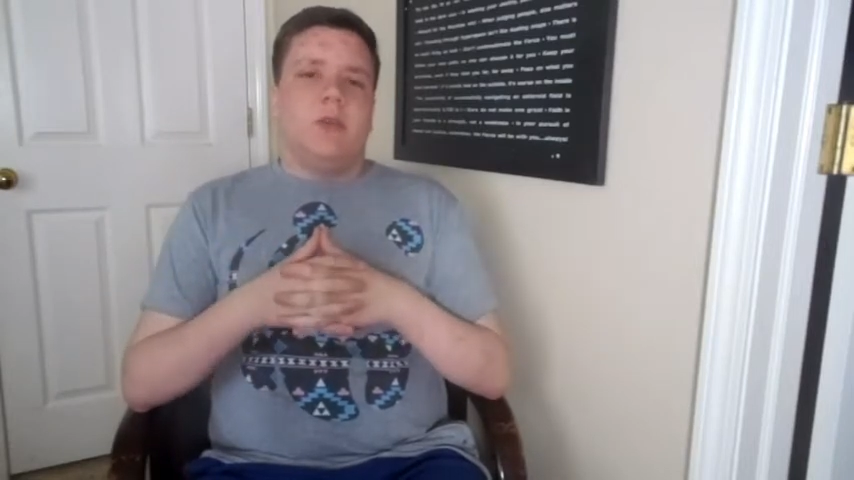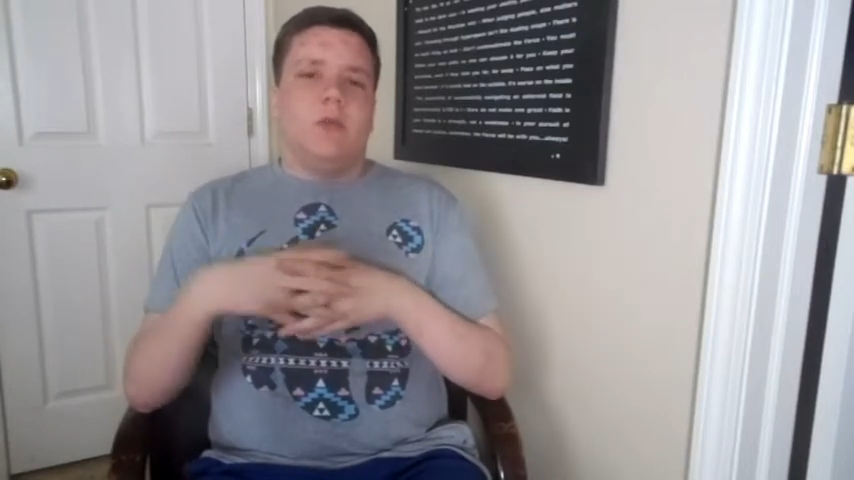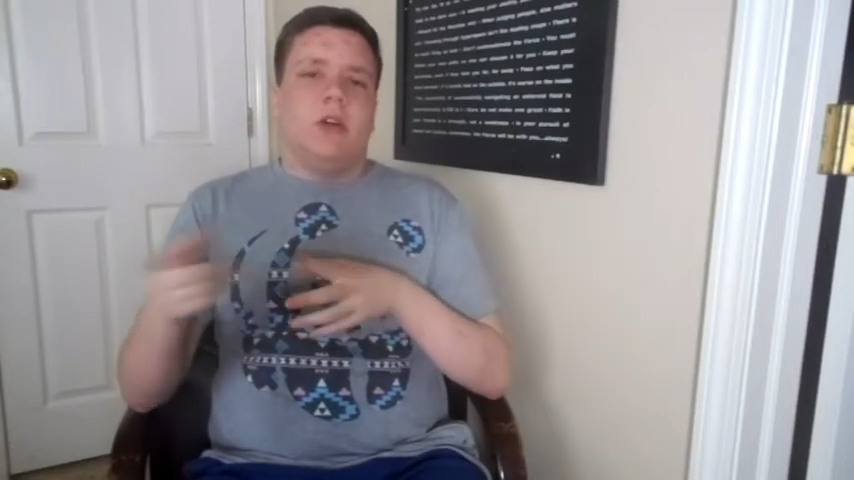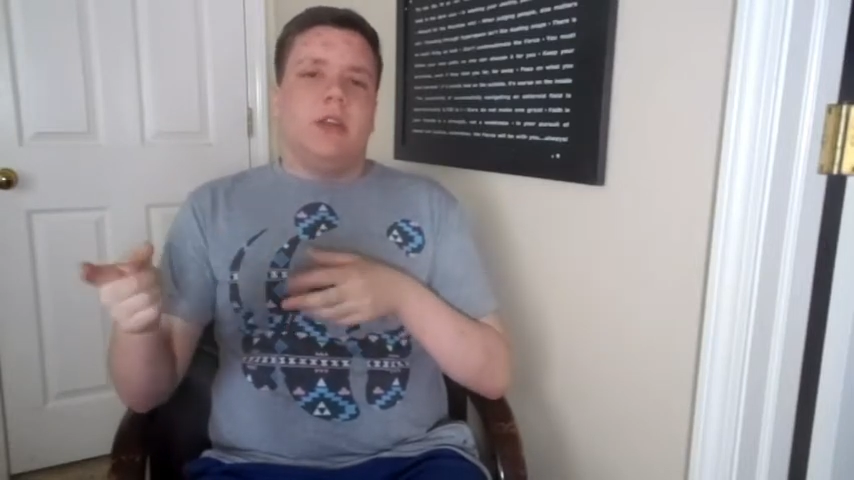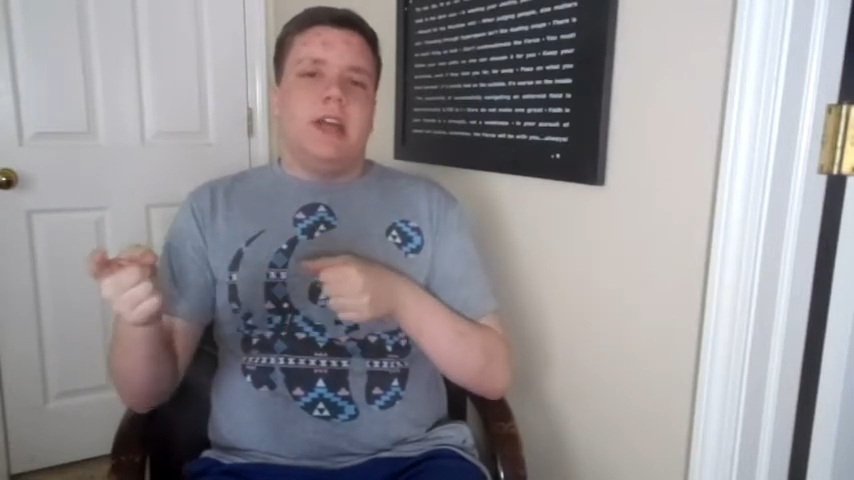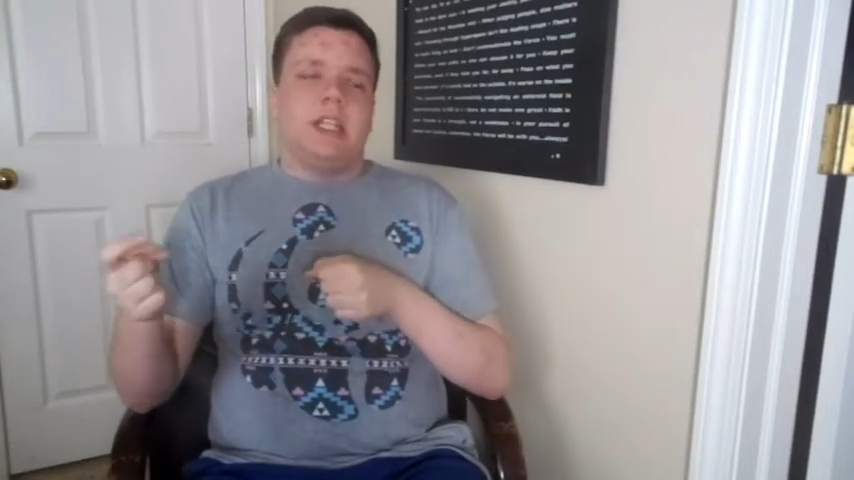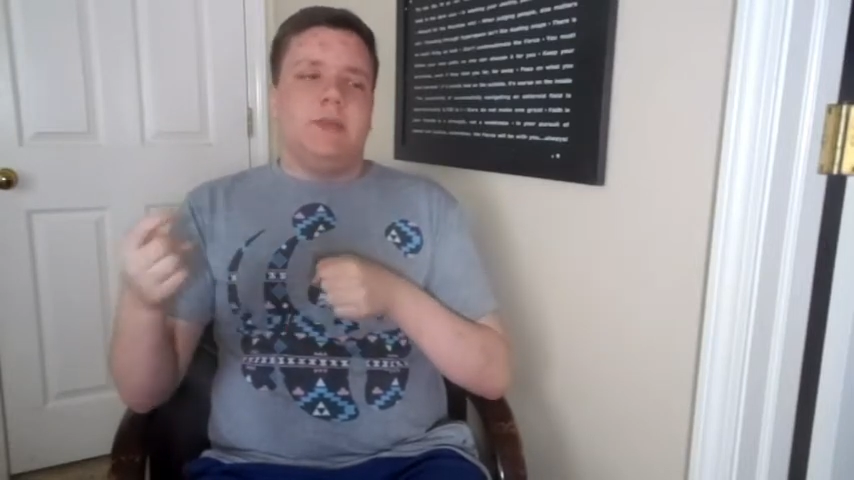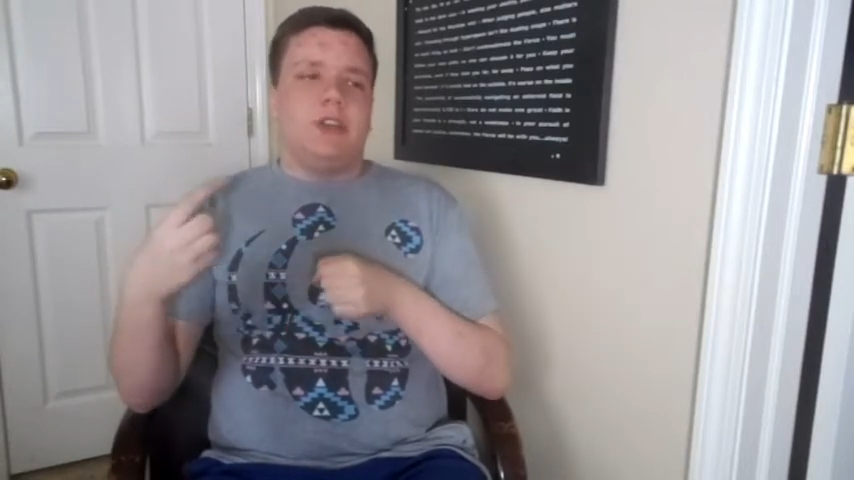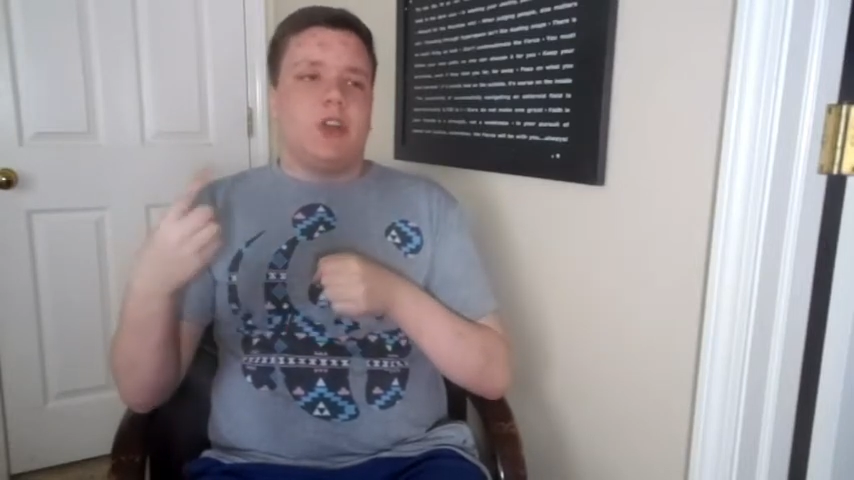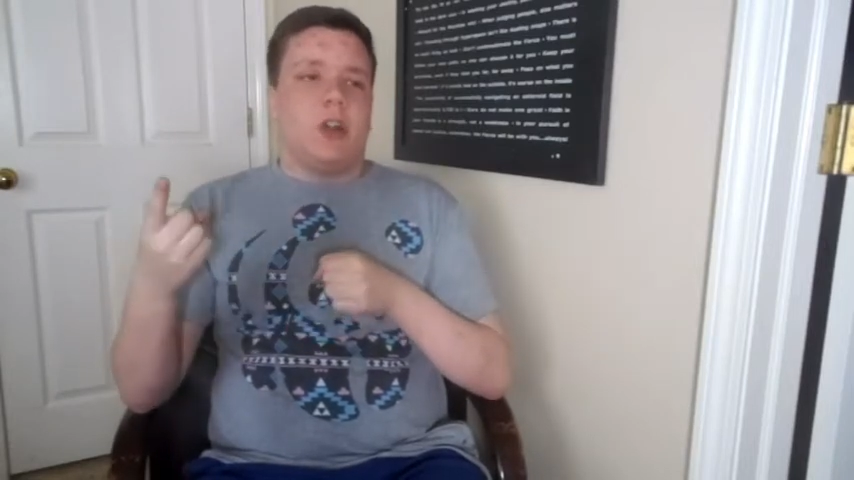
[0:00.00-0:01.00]
One, he has to
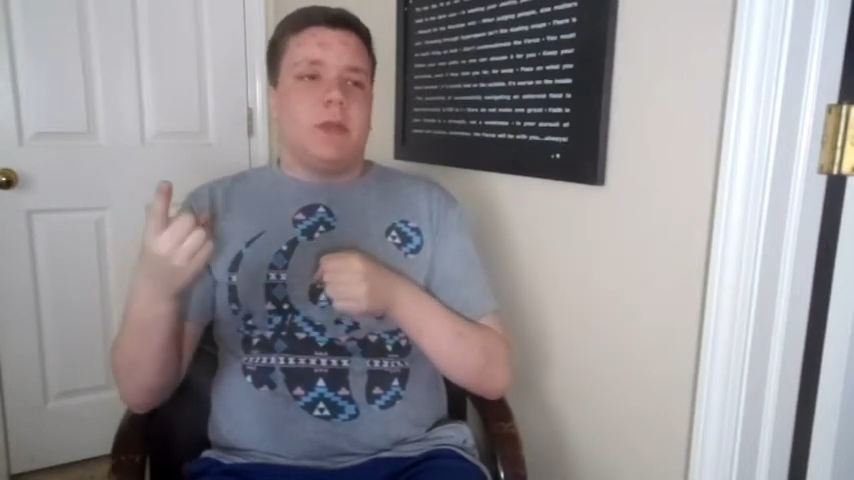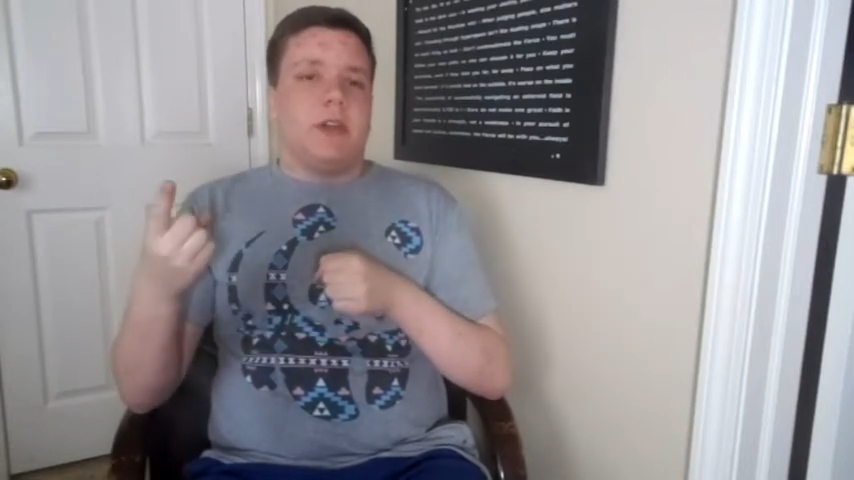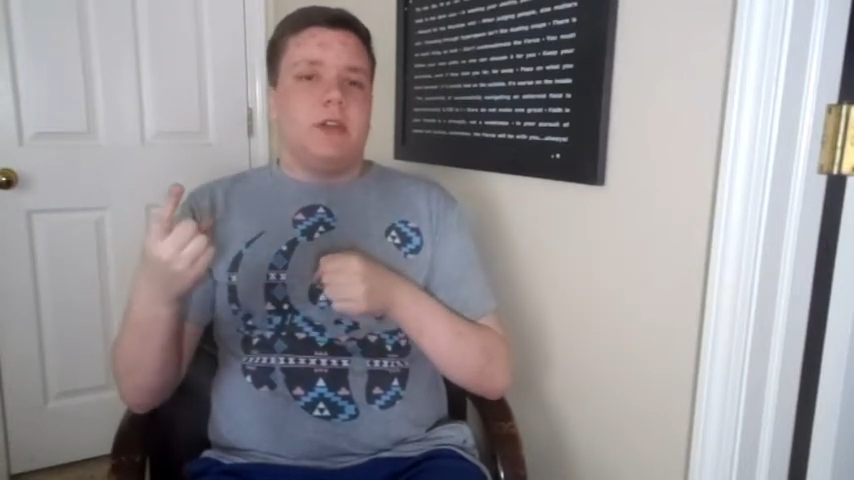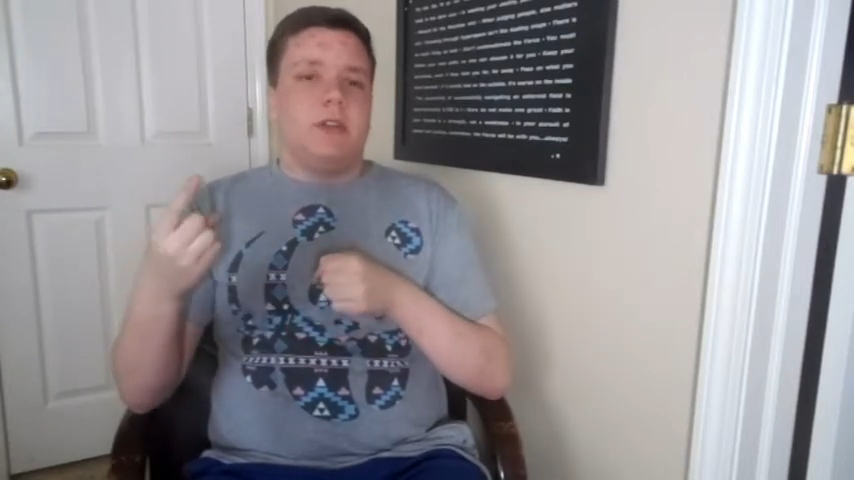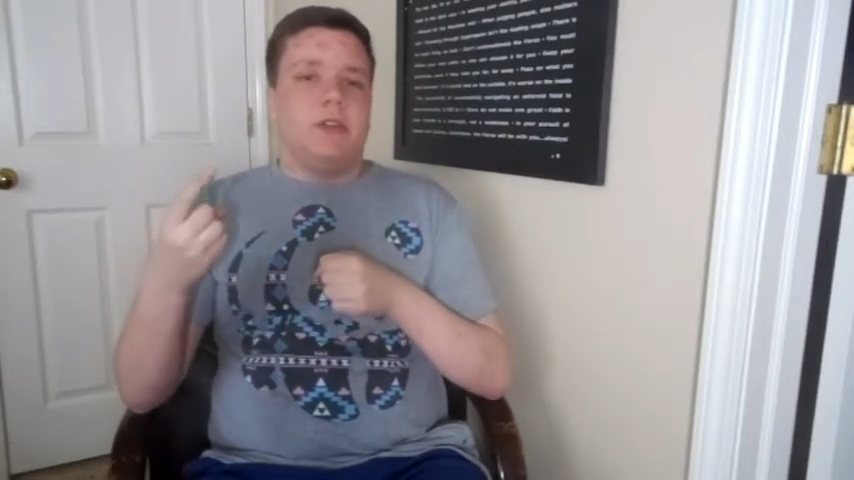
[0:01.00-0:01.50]
be charming.